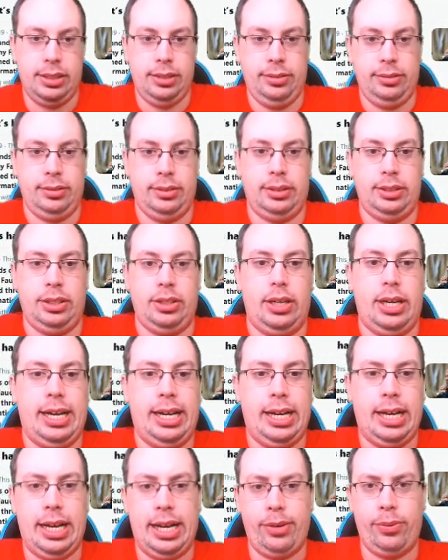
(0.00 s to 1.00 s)
So
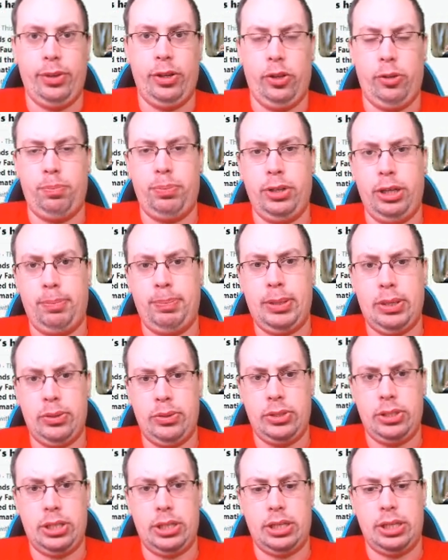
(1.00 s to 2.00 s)
I will put a
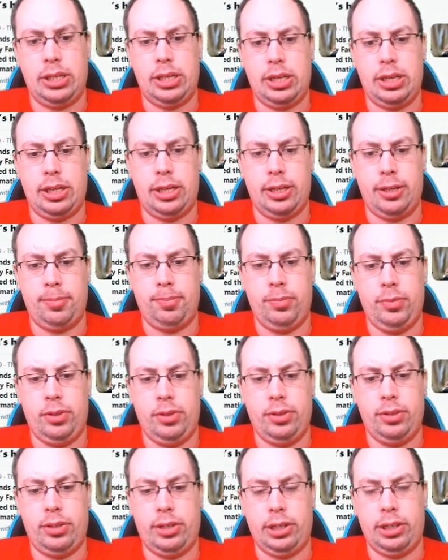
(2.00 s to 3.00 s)
post on
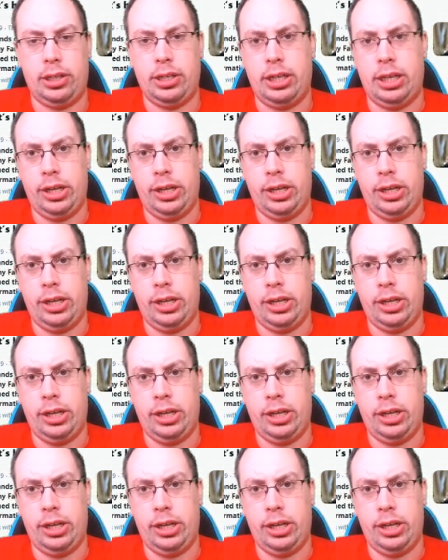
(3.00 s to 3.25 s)
Con